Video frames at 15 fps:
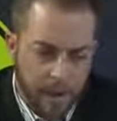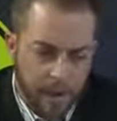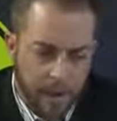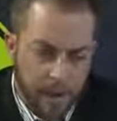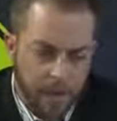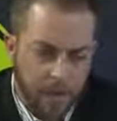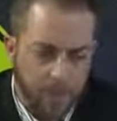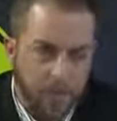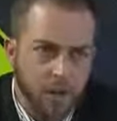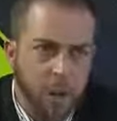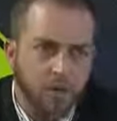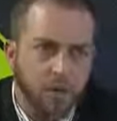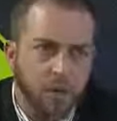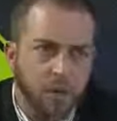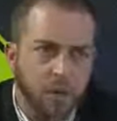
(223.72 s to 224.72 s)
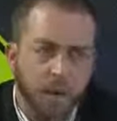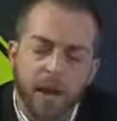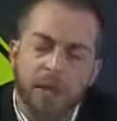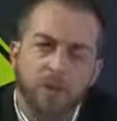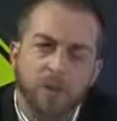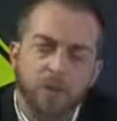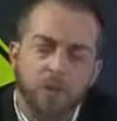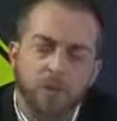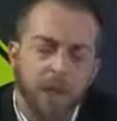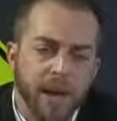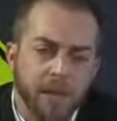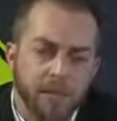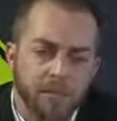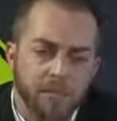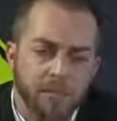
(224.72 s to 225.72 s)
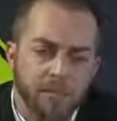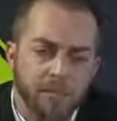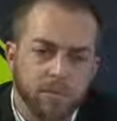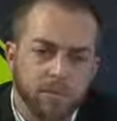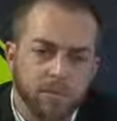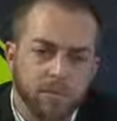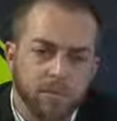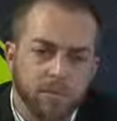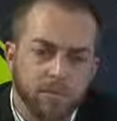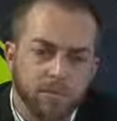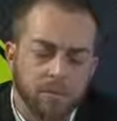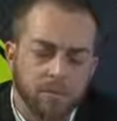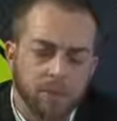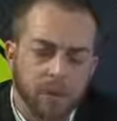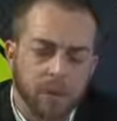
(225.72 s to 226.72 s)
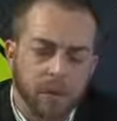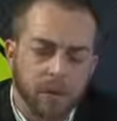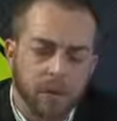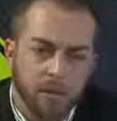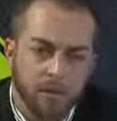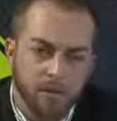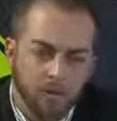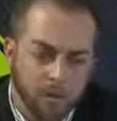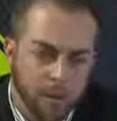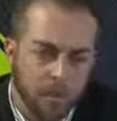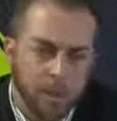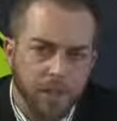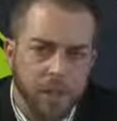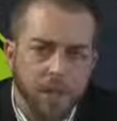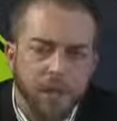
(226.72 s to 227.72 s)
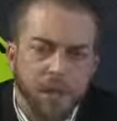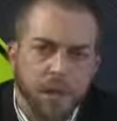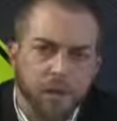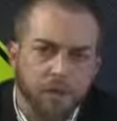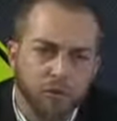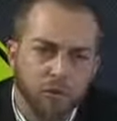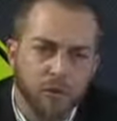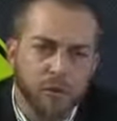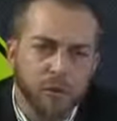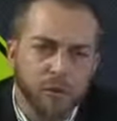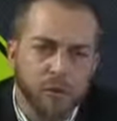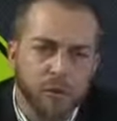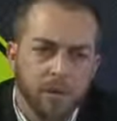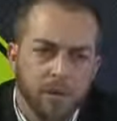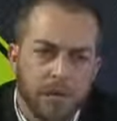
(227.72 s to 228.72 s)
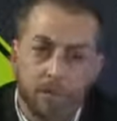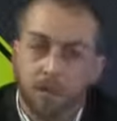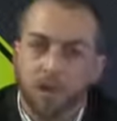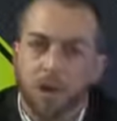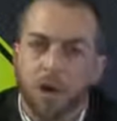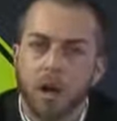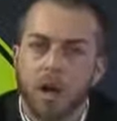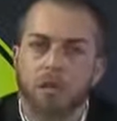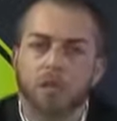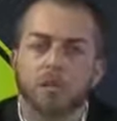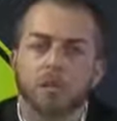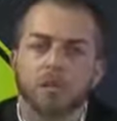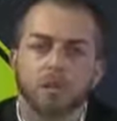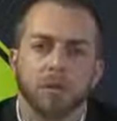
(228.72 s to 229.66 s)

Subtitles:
And as a sophomore in high school, you might be subject to this kind of treatment and be shocked.